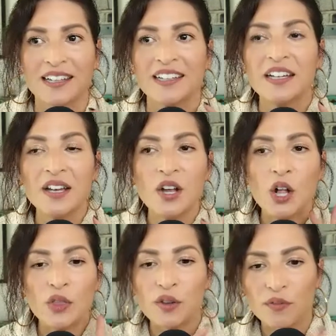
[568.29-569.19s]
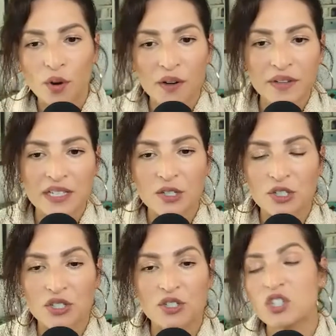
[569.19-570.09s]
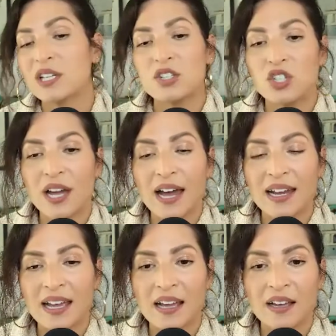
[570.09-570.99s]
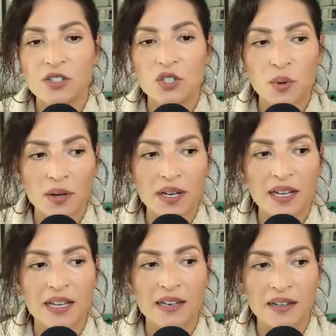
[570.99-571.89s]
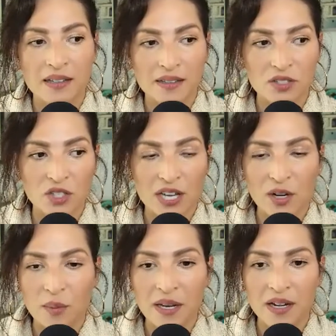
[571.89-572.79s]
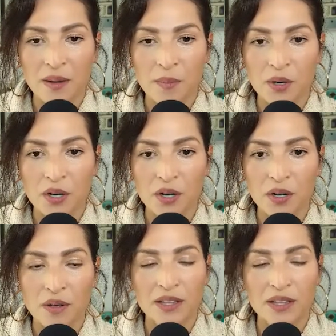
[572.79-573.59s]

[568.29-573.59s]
And the four of us are just chit chatting, Tori and gentleman number.